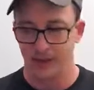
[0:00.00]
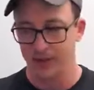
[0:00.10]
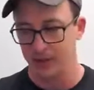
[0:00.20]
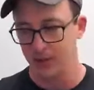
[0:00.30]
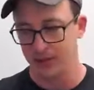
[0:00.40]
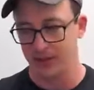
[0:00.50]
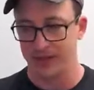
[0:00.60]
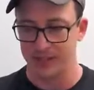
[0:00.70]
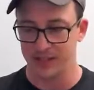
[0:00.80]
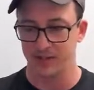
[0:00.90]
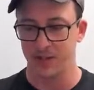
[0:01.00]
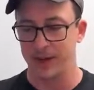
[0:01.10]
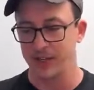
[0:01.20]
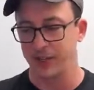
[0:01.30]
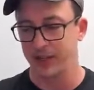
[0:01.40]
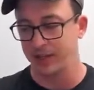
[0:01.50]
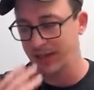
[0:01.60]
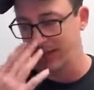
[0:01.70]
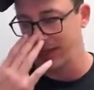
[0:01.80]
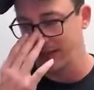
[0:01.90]
You want the latest information,
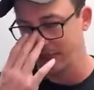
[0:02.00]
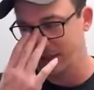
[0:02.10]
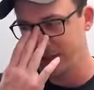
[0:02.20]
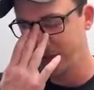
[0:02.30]
and